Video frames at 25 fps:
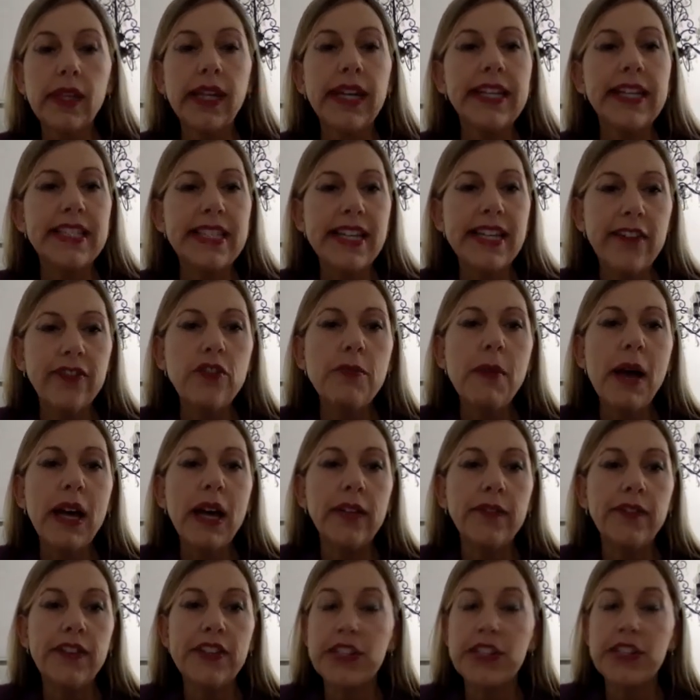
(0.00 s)
It never
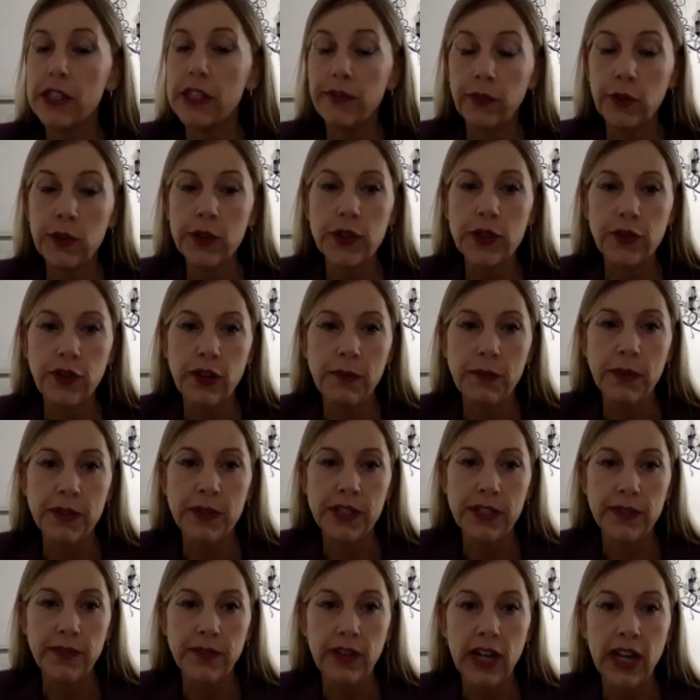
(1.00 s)
manifests in the first 3
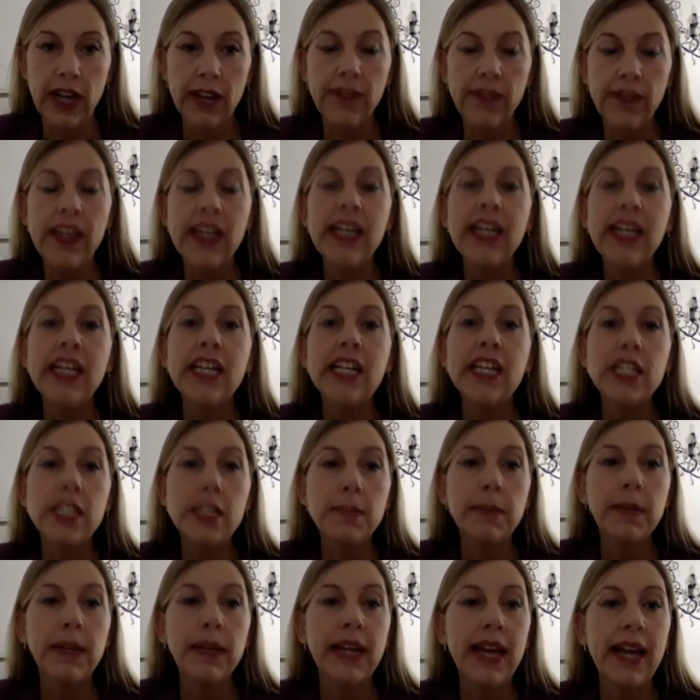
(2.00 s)
months of life.
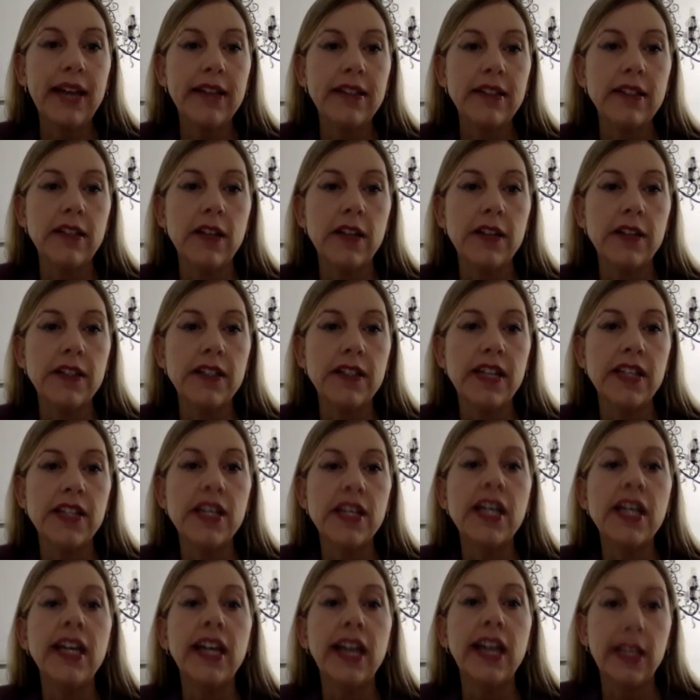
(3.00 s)
typically has its onset
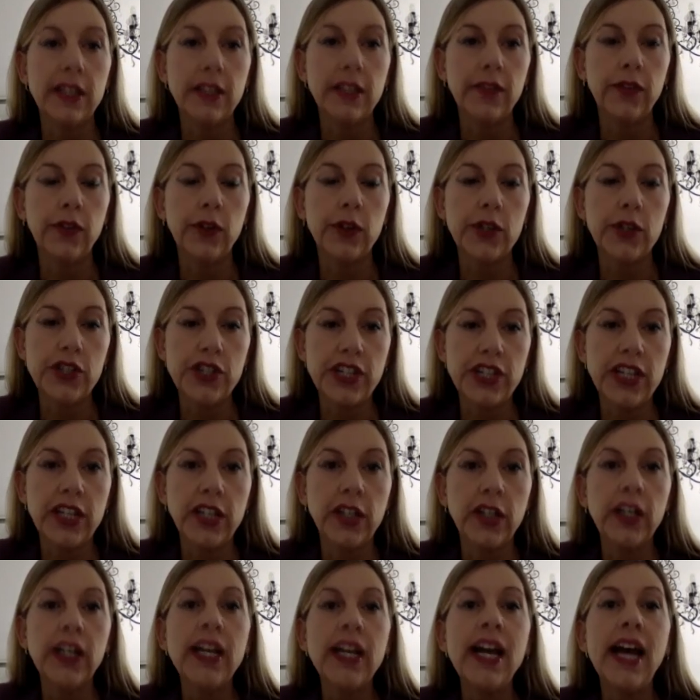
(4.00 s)
in the first
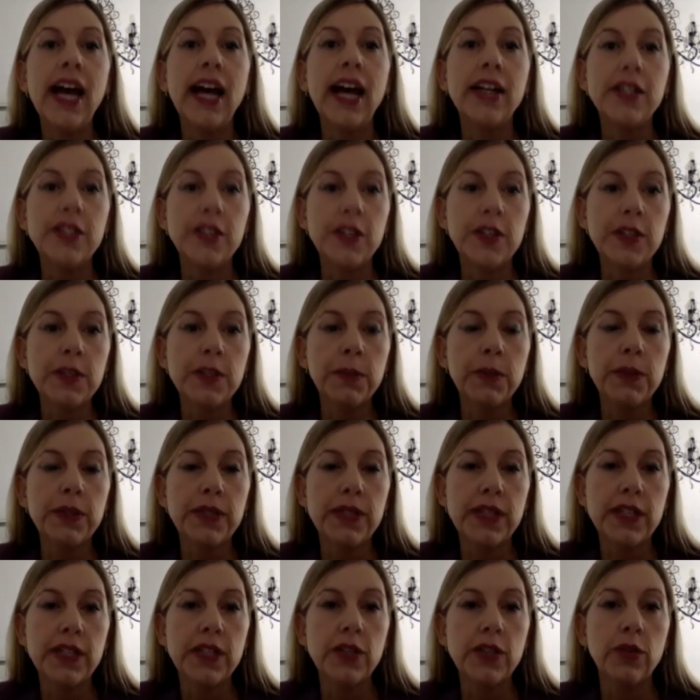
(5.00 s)
year and does
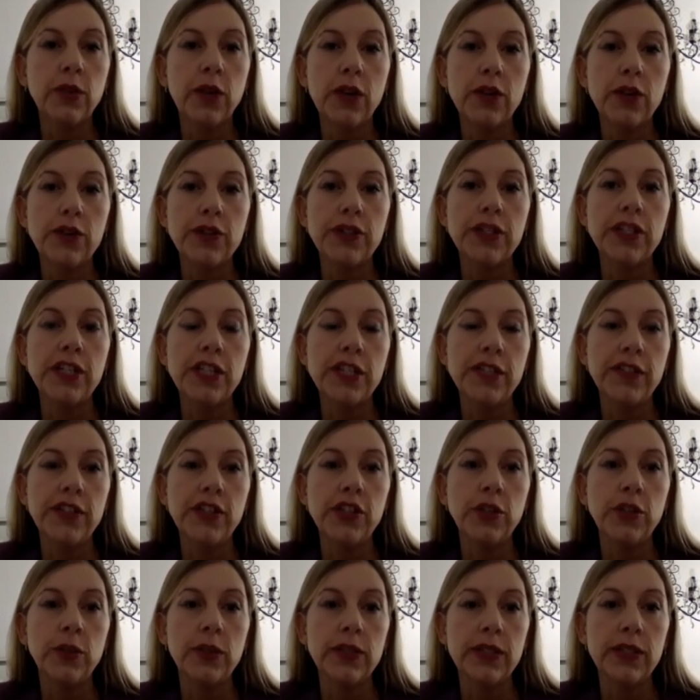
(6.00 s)
persist throughout an
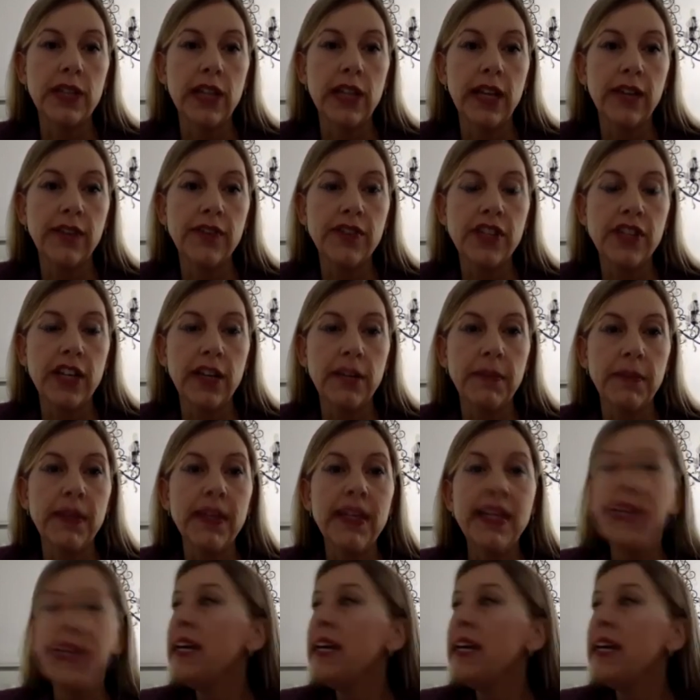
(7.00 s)
individual's lifetime.